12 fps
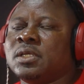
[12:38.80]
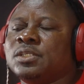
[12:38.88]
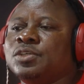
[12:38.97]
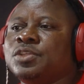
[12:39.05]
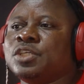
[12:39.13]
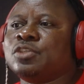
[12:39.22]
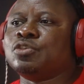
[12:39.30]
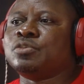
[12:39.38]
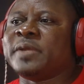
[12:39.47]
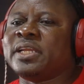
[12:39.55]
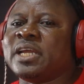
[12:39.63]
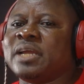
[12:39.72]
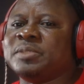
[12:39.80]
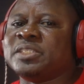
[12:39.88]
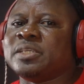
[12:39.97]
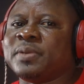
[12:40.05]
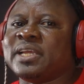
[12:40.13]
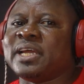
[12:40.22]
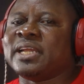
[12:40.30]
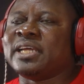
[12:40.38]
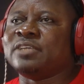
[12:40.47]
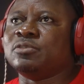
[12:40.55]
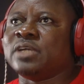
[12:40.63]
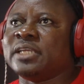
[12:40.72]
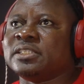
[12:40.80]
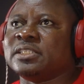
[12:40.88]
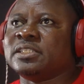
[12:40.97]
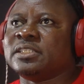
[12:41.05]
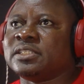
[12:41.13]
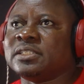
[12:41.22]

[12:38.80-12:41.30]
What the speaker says: do you think Jude Bellingham is a player that you guys need?